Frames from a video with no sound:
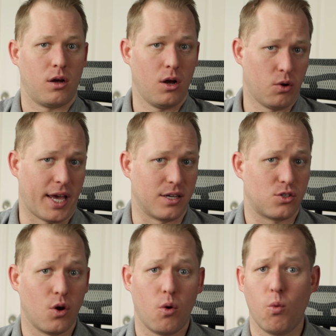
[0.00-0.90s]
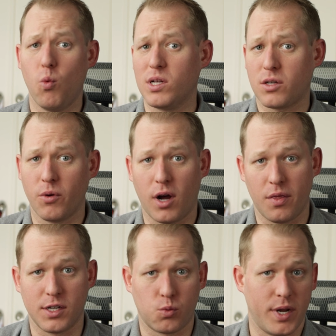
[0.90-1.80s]
Okay, so what's going
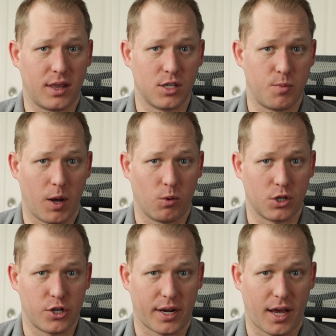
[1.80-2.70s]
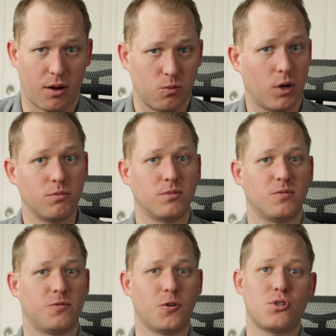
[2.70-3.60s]
on this week that you might want to check out? Well,
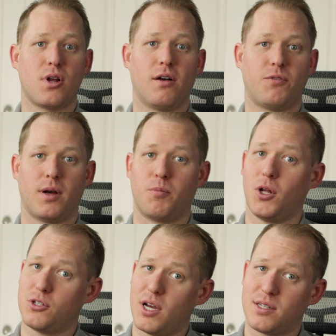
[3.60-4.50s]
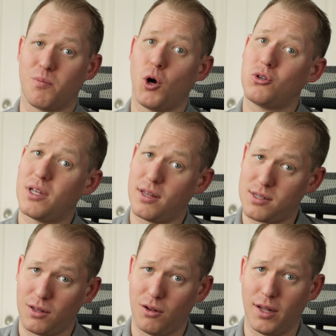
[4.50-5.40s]
first off, I apologize, I'm posting
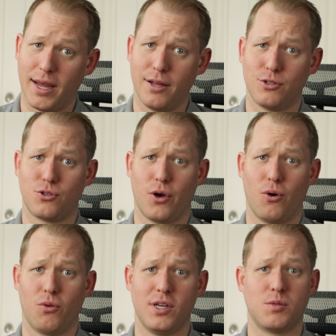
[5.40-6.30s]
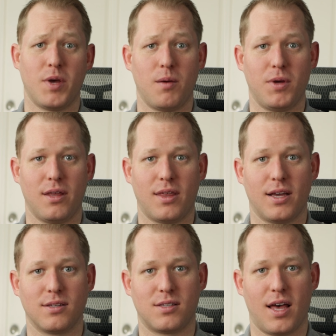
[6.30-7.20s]
this a little late, so these may be
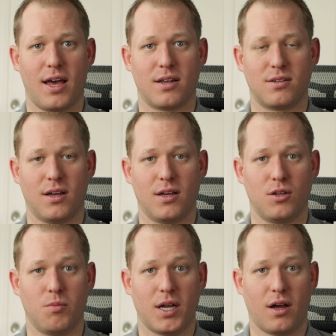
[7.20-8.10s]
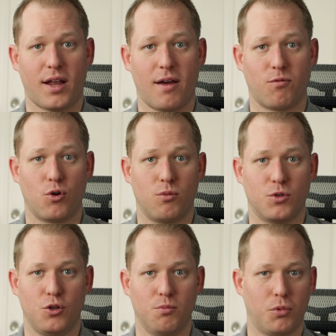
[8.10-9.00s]
things that you might not have room
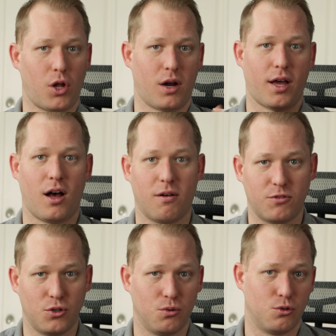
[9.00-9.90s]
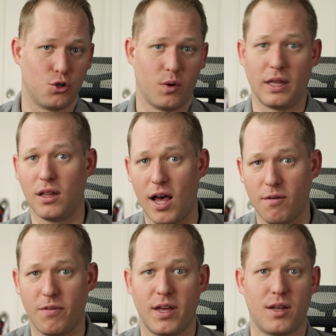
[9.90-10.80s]
to block off to join the live
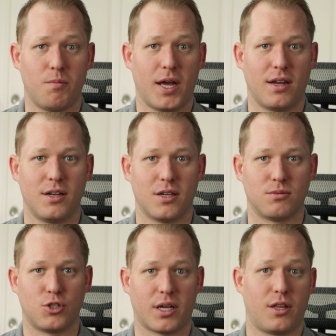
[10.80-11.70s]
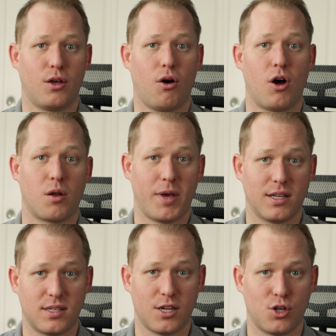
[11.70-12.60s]
event and might need to check the
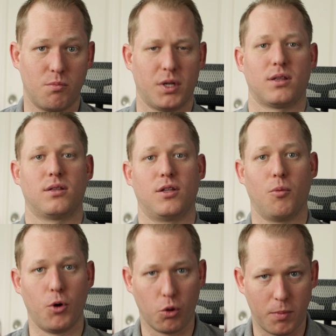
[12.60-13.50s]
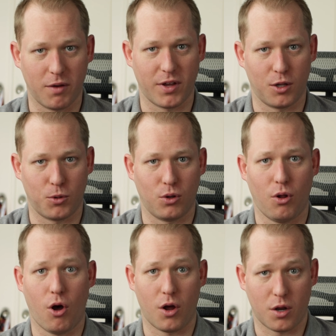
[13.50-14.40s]
on-demand session, but they'll both be
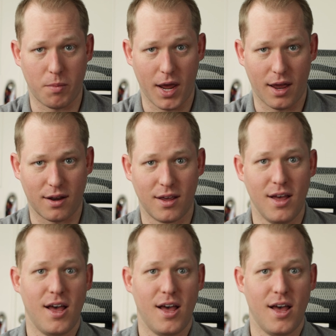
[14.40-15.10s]
available on demand.